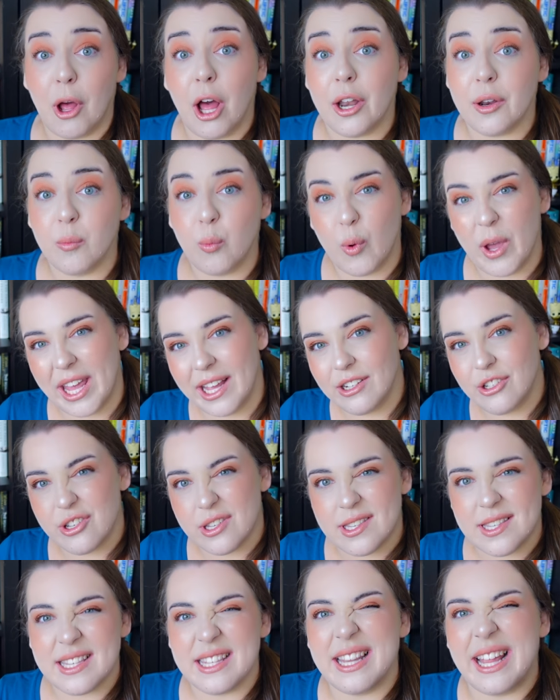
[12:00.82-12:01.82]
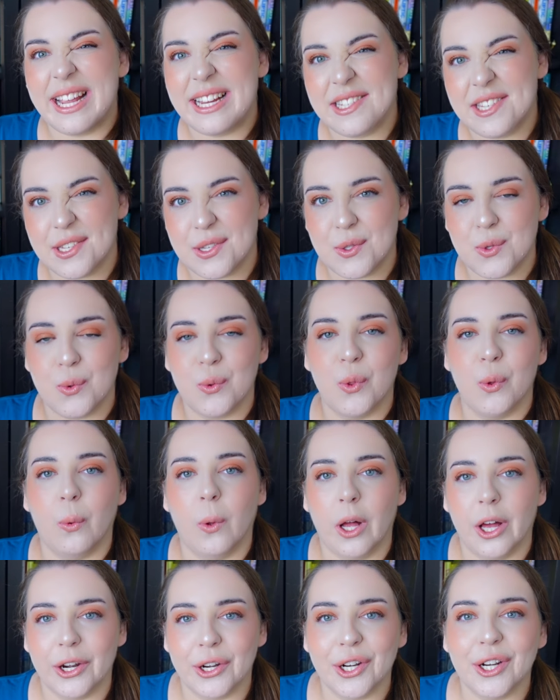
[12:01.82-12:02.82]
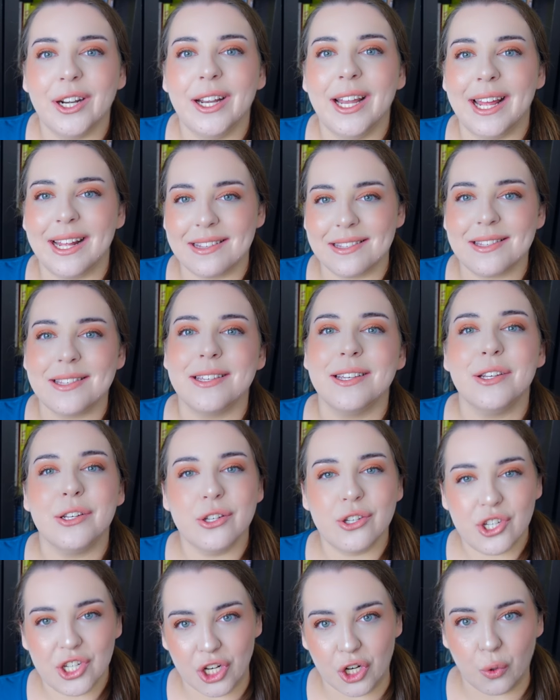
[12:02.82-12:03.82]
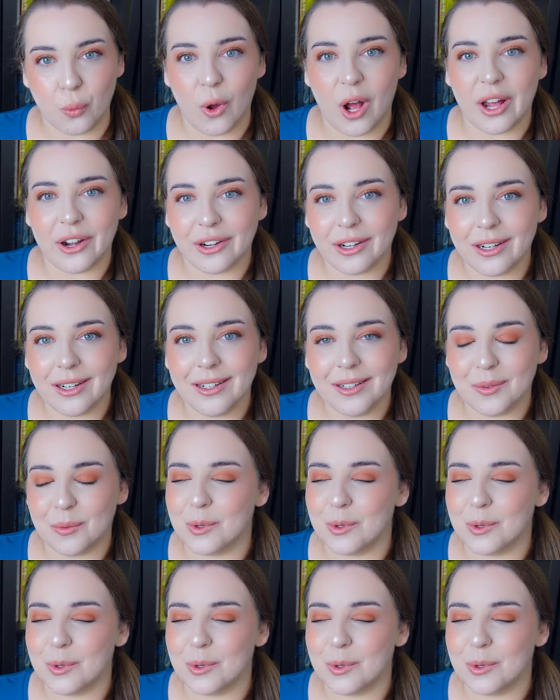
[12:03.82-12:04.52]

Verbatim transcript: bottom wing just slices through the water, hence shearwater,